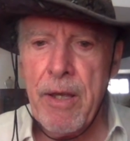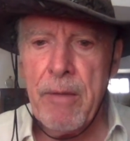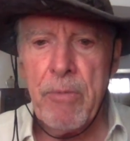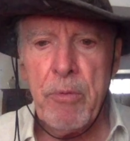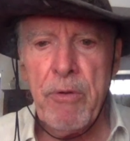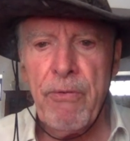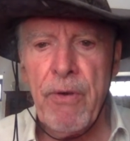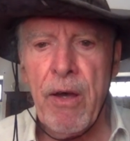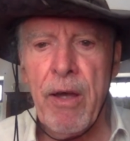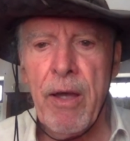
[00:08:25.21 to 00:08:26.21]
but with
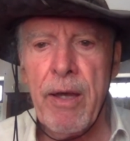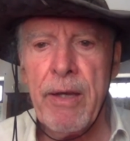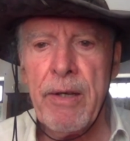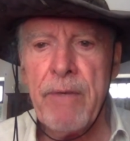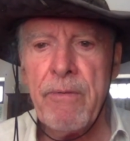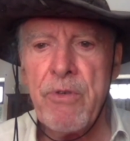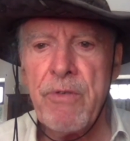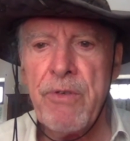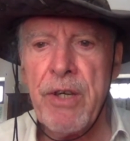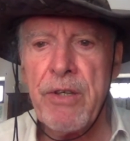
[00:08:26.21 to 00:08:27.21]
far higher levels
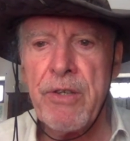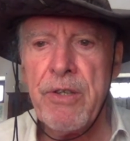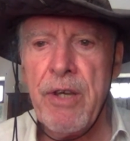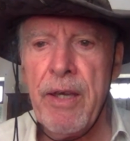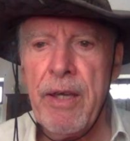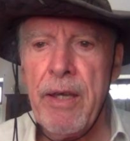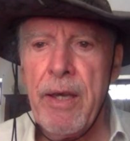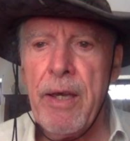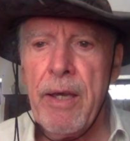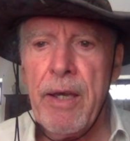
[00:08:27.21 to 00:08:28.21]
of debt today,
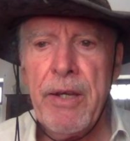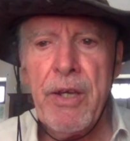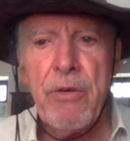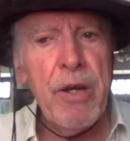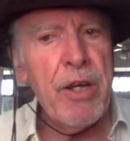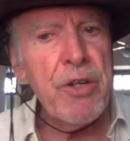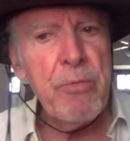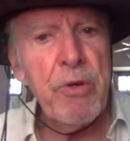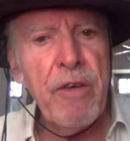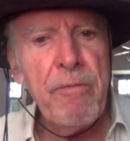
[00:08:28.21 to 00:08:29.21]
any crash
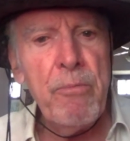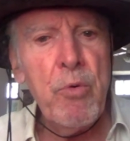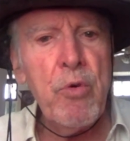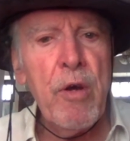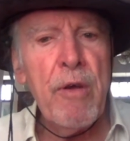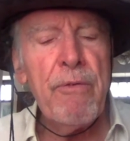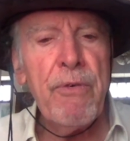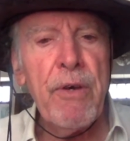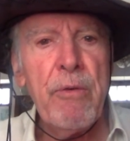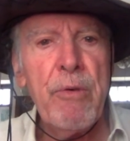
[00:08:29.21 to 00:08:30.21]
would have more
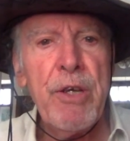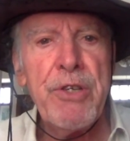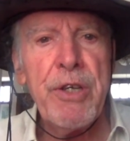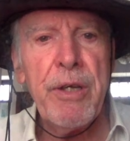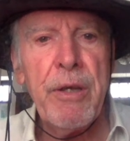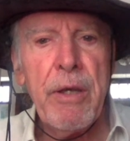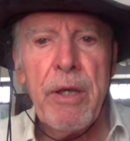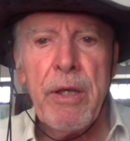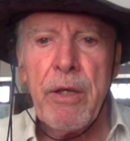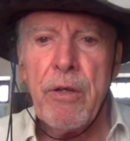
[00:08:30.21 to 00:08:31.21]
far-reaching
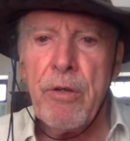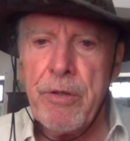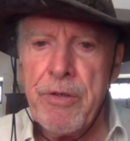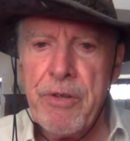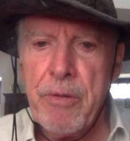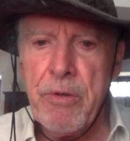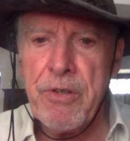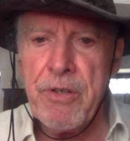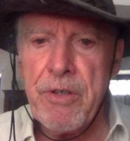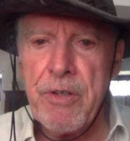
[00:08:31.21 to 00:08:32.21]

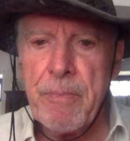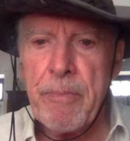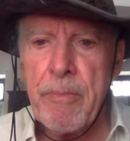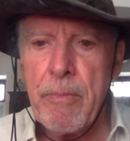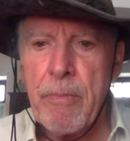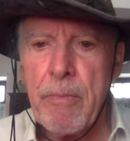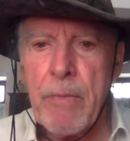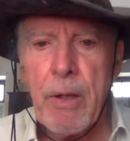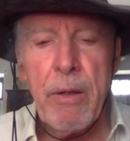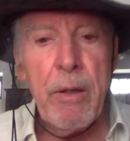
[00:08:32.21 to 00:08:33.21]
consequences.
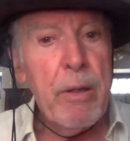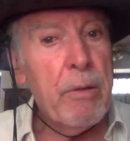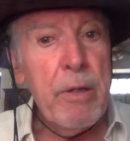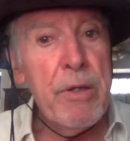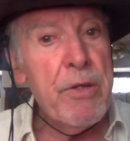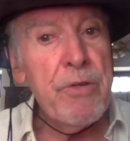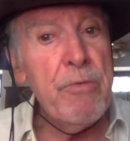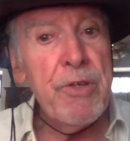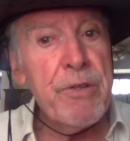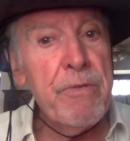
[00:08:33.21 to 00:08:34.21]
Then there's the
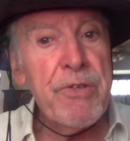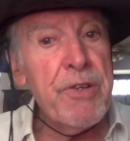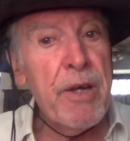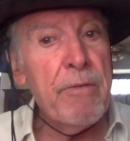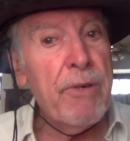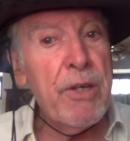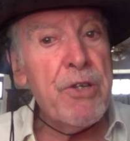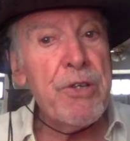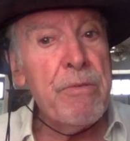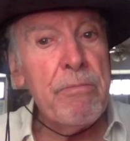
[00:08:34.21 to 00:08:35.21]
risk of
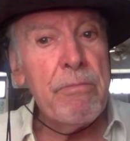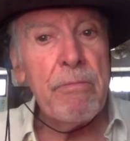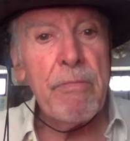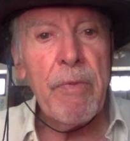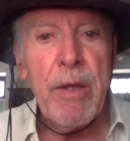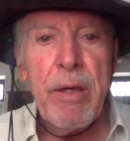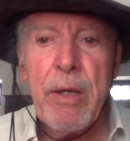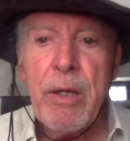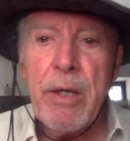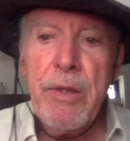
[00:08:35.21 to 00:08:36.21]
stagflation.
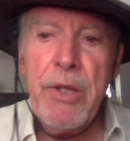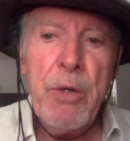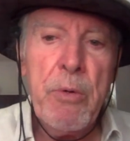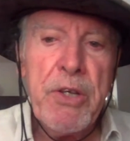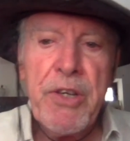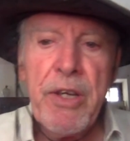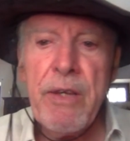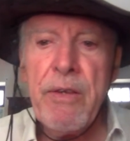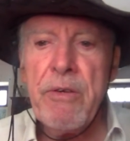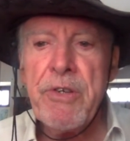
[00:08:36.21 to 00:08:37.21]
In the
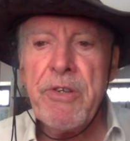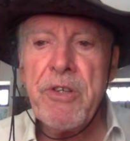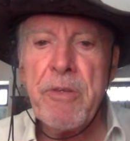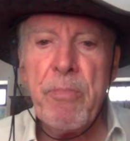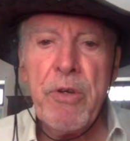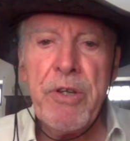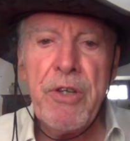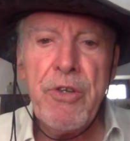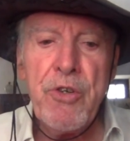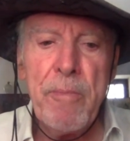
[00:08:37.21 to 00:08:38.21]
USA, there is a
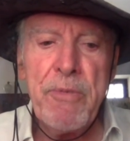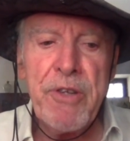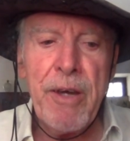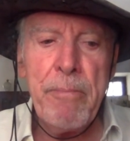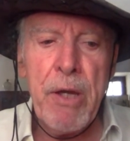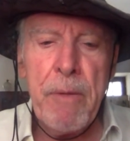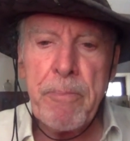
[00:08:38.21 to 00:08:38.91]
disappointing jobs number,